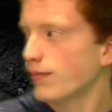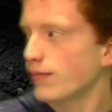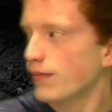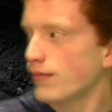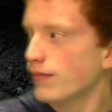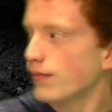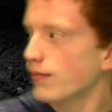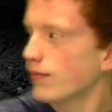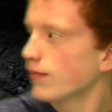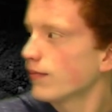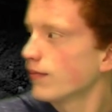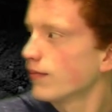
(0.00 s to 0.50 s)

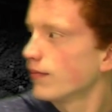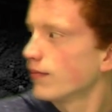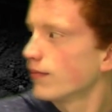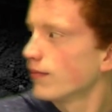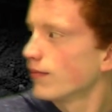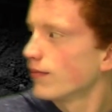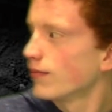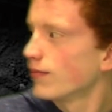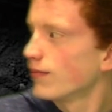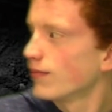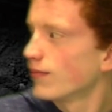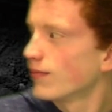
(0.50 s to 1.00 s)

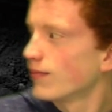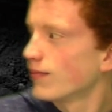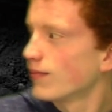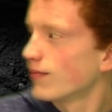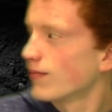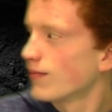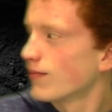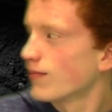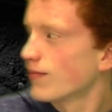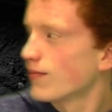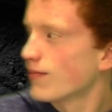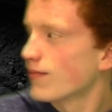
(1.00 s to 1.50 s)

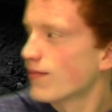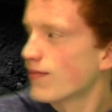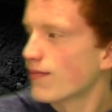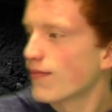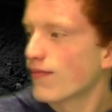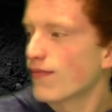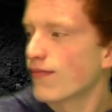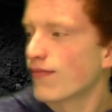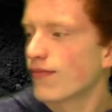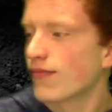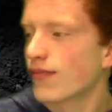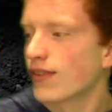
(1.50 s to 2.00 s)

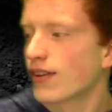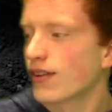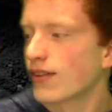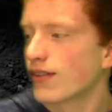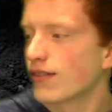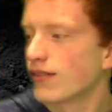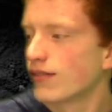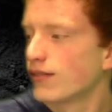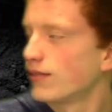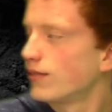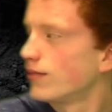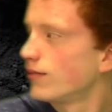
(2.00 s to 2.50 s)

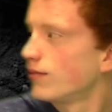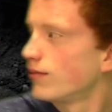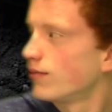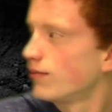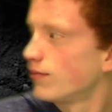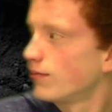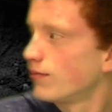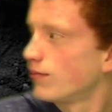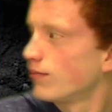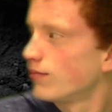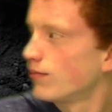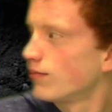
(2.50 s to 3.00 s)

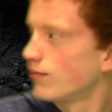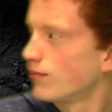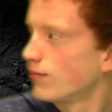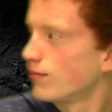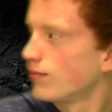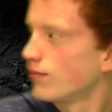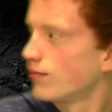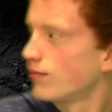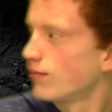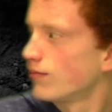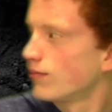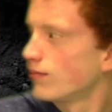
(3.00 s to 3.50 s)

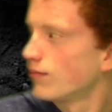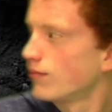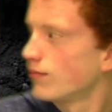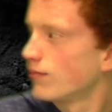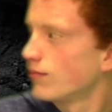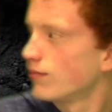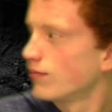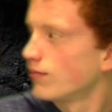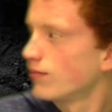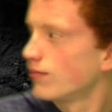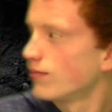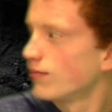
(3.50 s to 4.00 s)

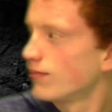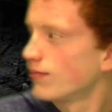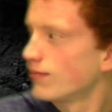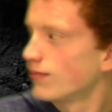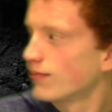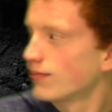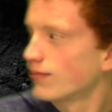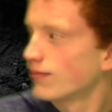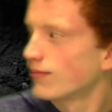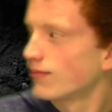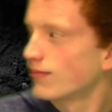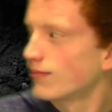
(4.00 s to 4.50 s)

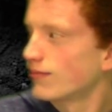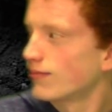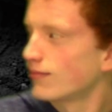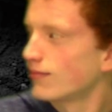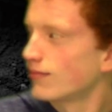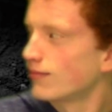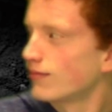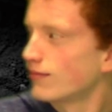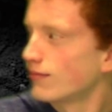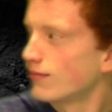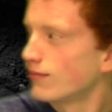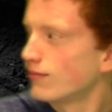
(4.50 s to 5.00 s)

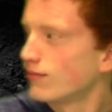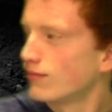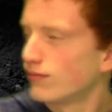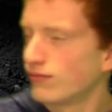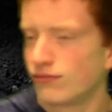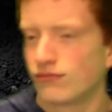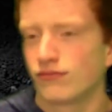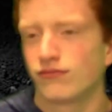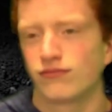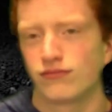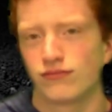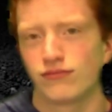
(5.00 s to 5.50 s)

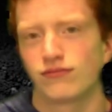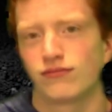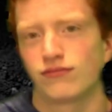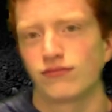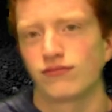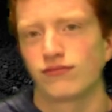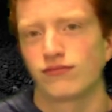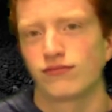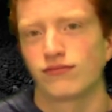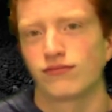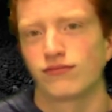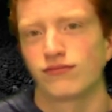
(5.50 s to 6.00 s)

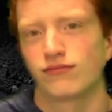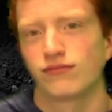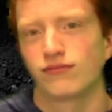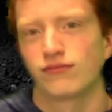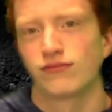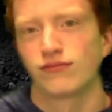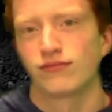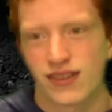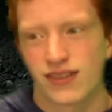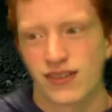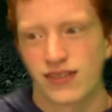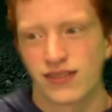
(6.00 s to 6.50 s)

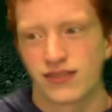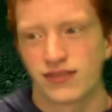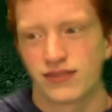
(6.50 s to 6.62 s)
No words are spoken by the person on screen.